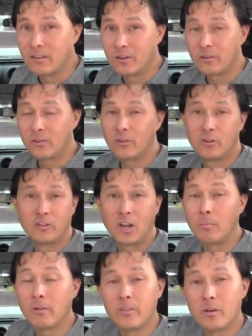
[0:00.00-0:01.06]
You know, so they're
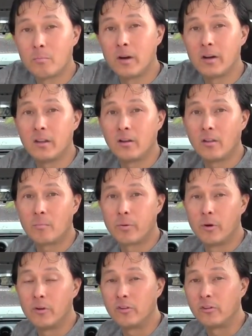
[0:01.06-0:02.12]
doubling their money on the
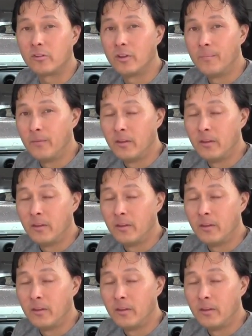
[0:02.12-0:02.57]
produce.